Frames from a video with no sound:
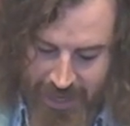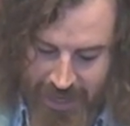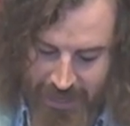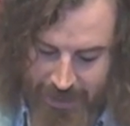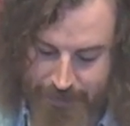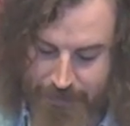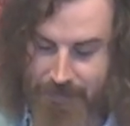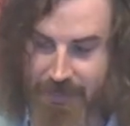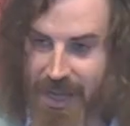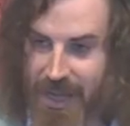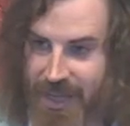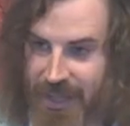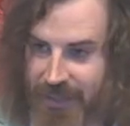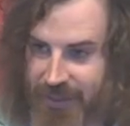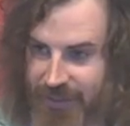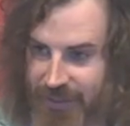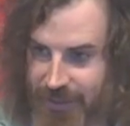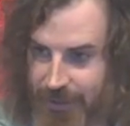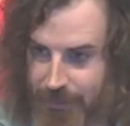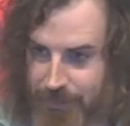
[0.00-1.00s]
and
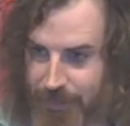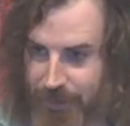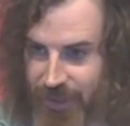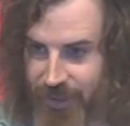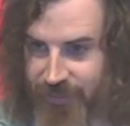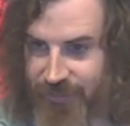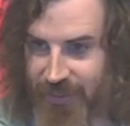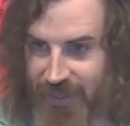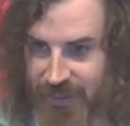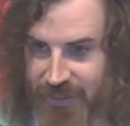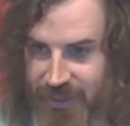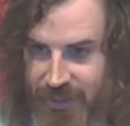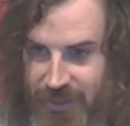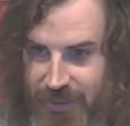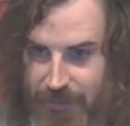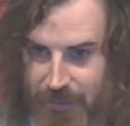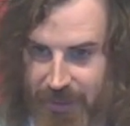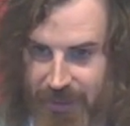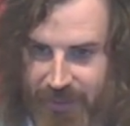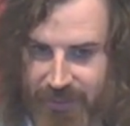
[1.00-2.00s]
man in perfect
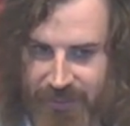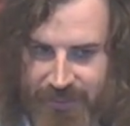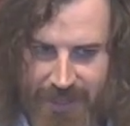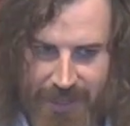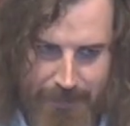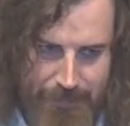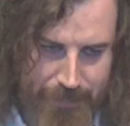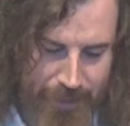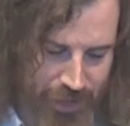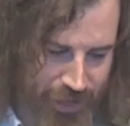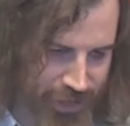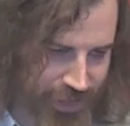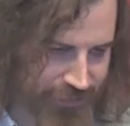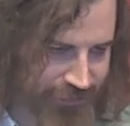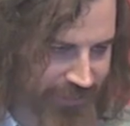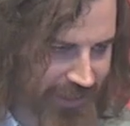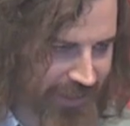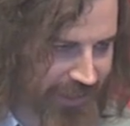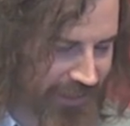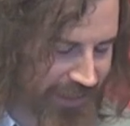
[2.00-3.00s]
harmony, that
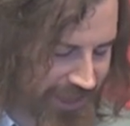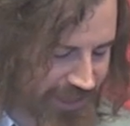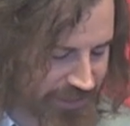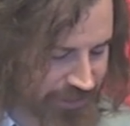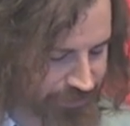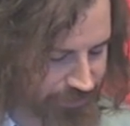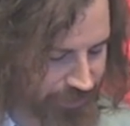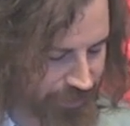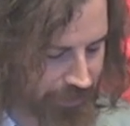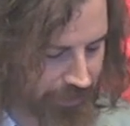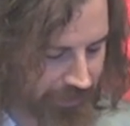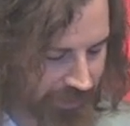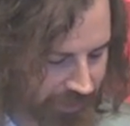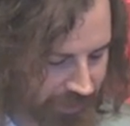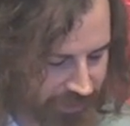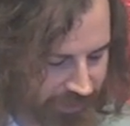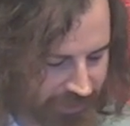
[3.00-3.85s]
perfect classroom.